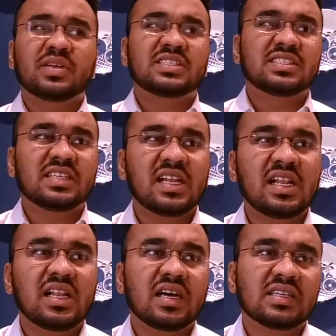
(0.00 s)
but
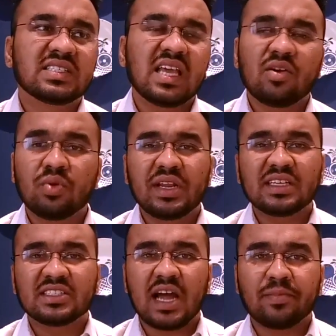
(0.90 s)
still seeing
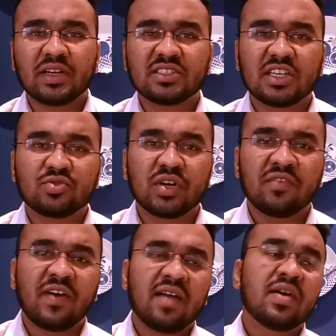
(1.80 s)
only a Snapdragon
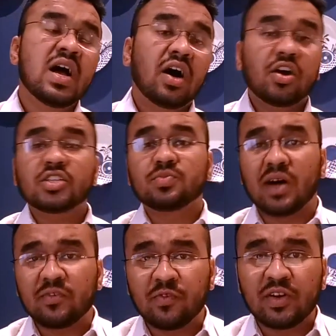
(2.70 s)
625 on a
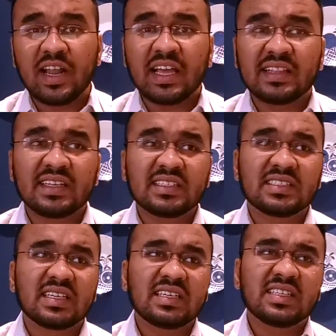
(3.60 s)
smartphone like
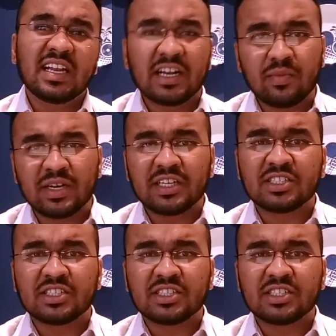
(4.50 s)
this is a little bit